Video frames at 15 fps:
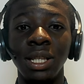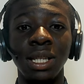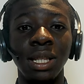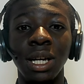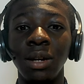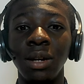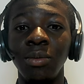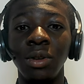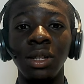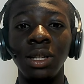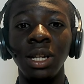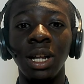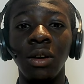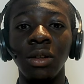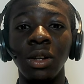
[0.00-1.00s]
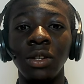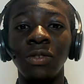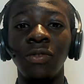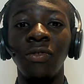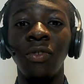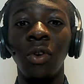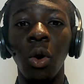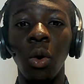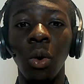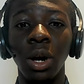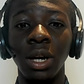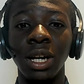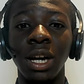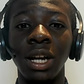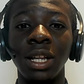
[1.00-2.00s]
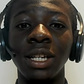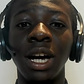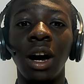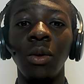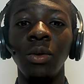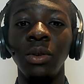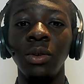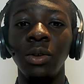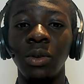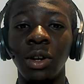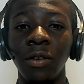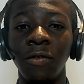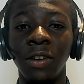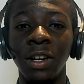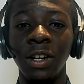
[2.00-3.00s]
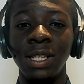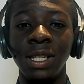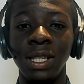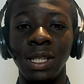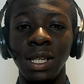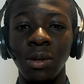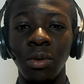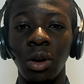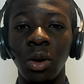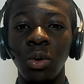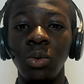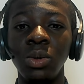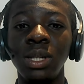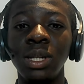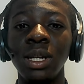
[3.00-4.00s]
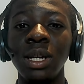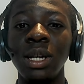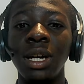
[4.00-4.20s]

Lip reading: And then we now looked forward at how you convert zeros,